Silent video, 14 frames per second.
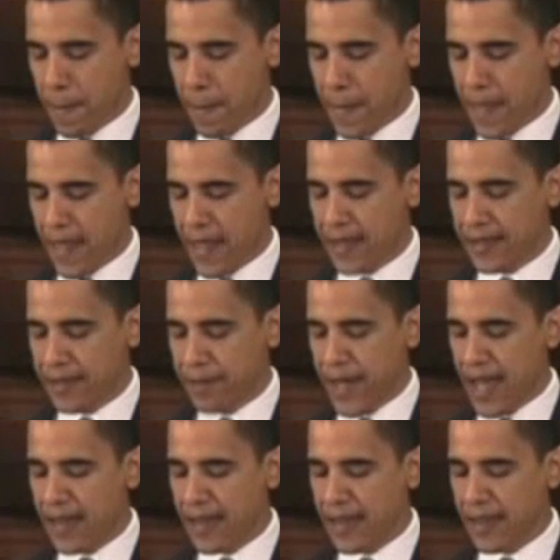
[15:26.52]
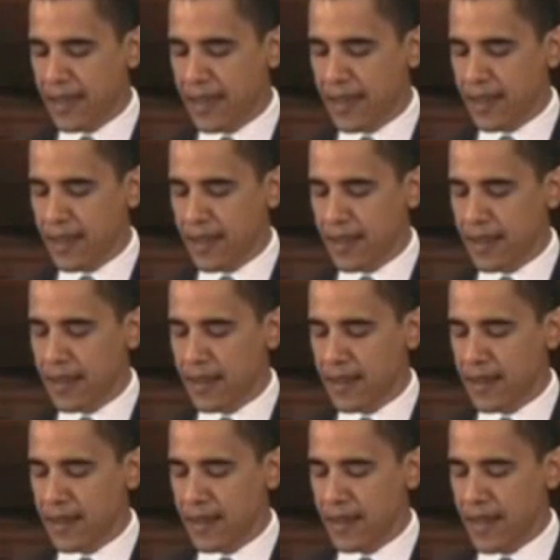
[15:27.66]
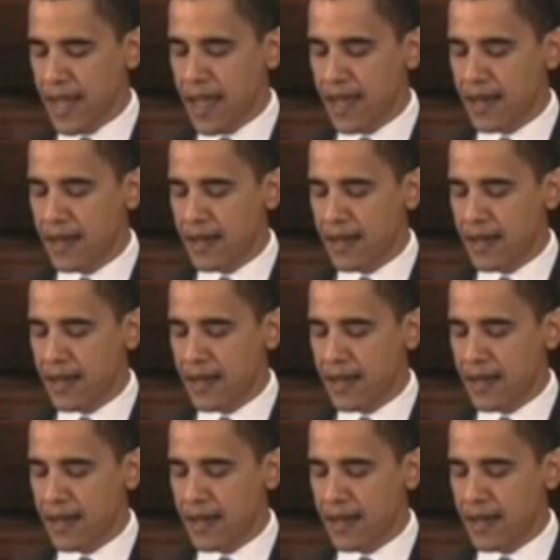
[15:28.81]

And that's a path that